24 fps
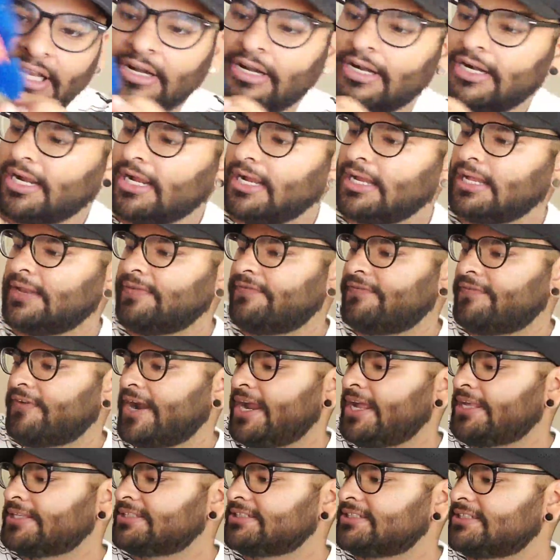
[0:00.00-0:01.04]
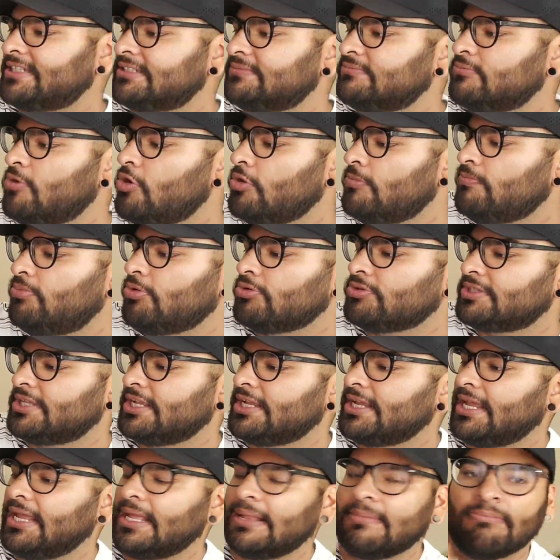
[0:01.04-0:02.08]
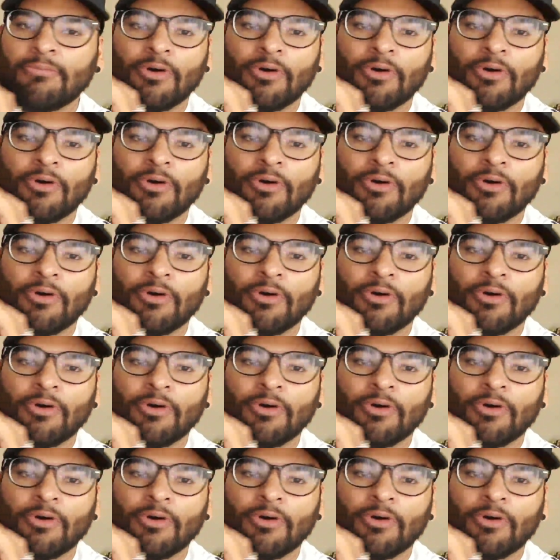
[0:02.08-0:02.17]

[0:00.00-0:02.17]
there in France, it says Mon Ponte El